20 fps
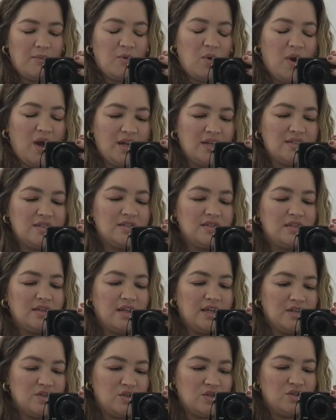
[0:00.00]
I'm quite
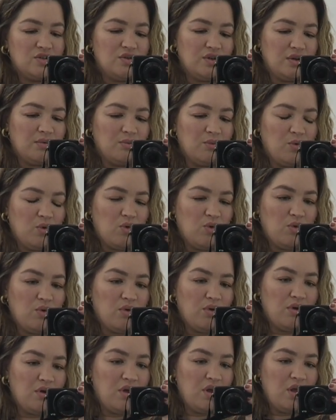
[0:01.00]
into doing
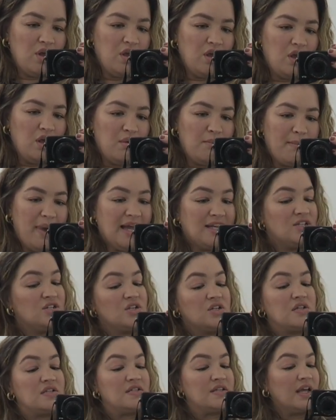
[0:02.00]
more
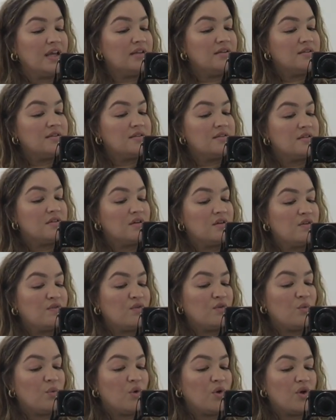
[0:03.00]
matching sets
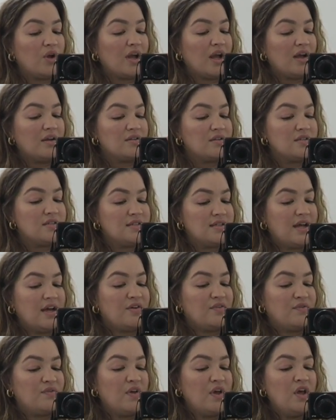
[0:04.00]
for workout
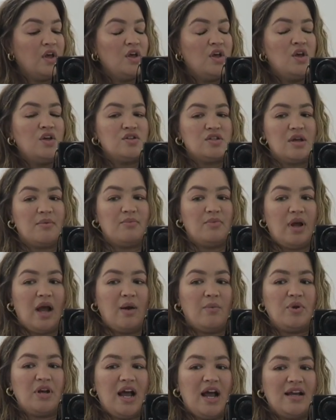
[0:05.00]
stuff. So I'm,
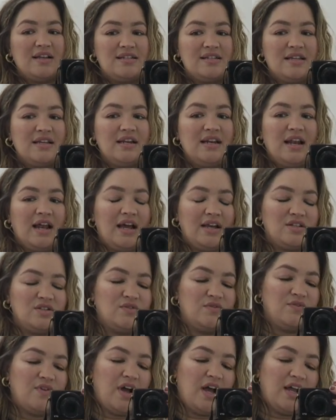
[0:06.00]
i would ideally like
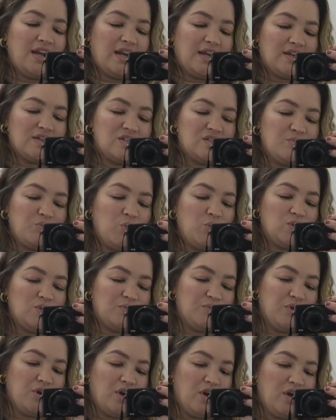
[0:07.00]
to find like a sports
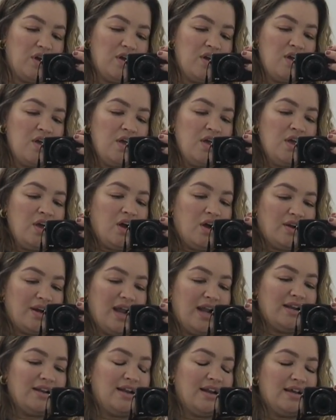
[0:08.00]
bra on
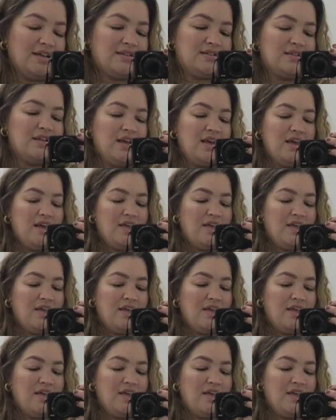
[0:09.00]
Adidas